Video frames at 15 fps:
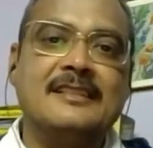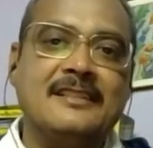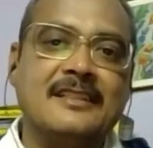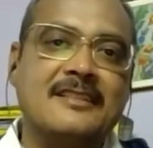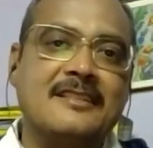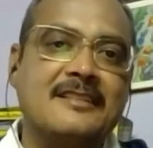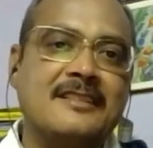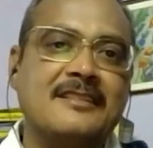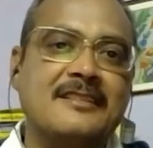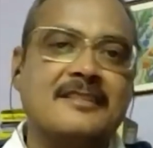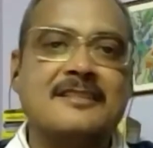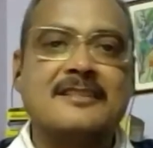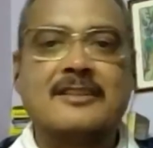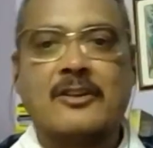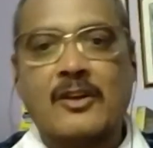
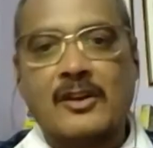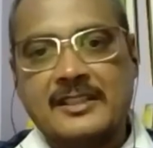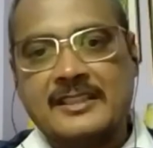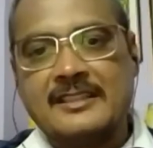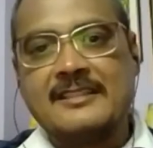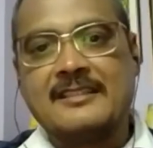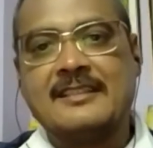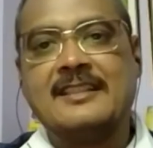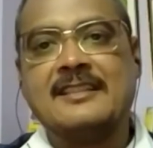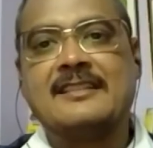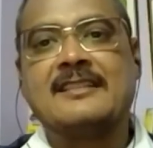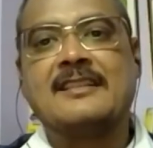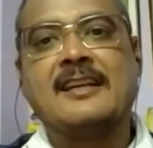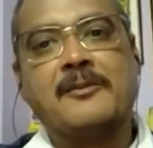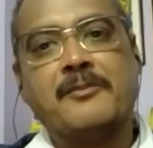justice, consciousness,
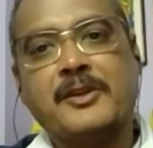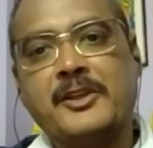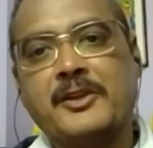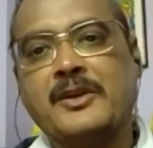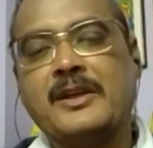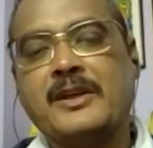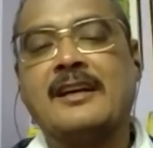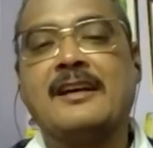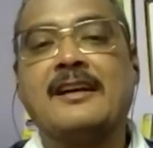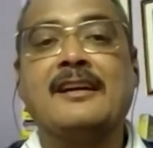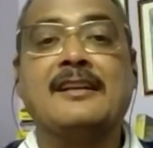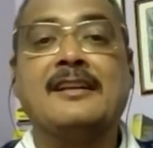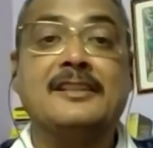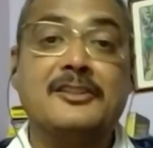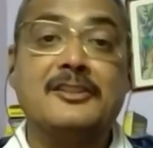karma yoga
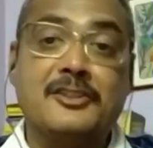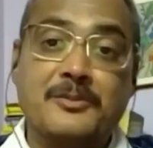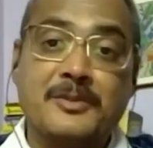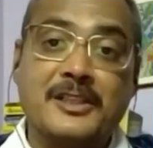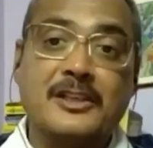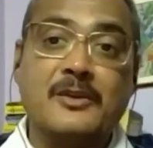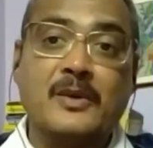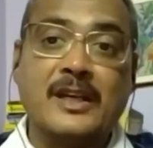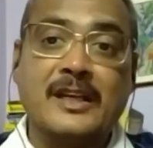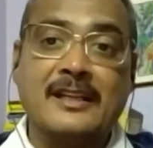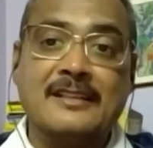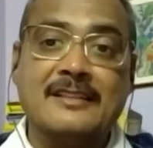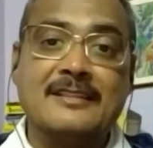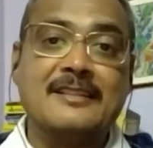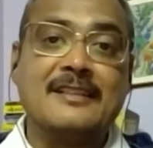and instrumental
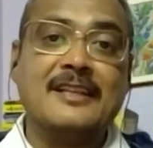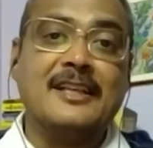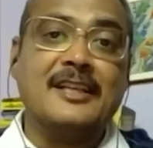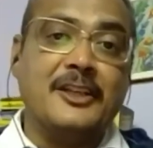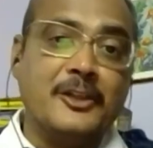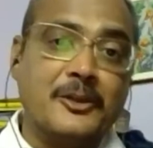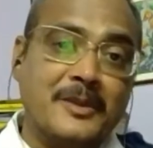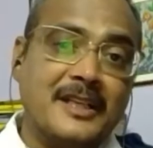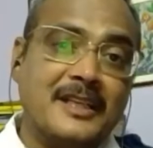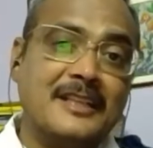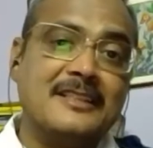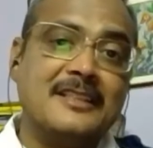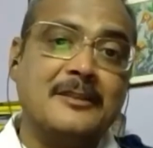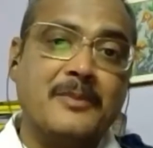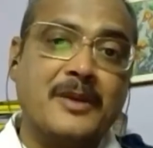violence, humanness
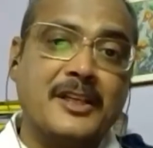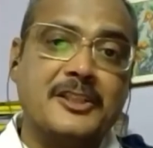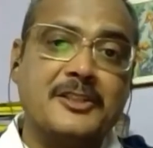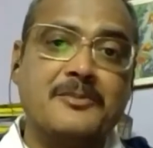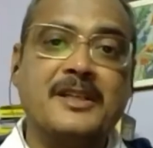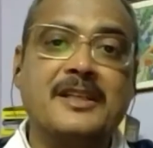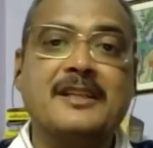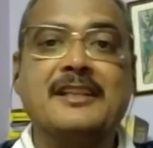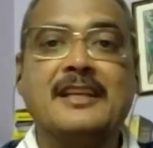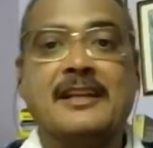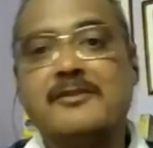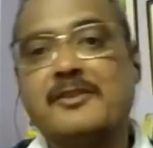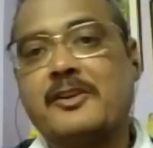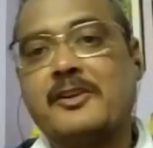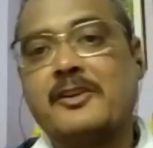in punishment,
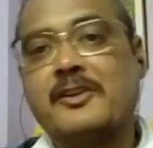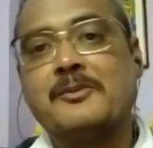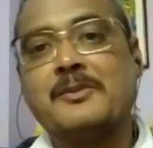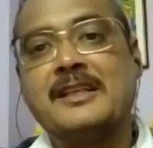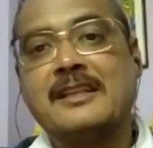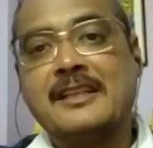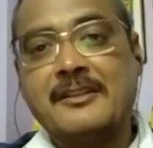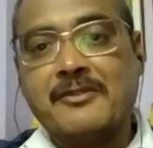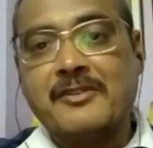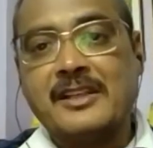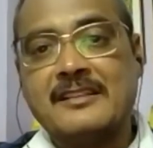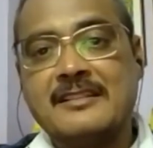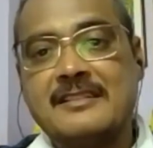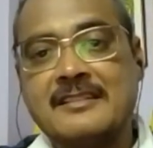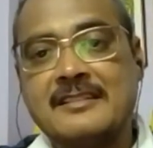environmental
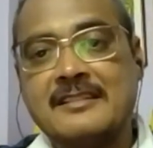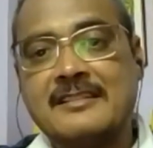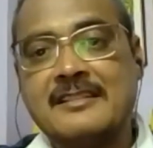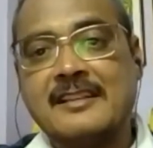influences,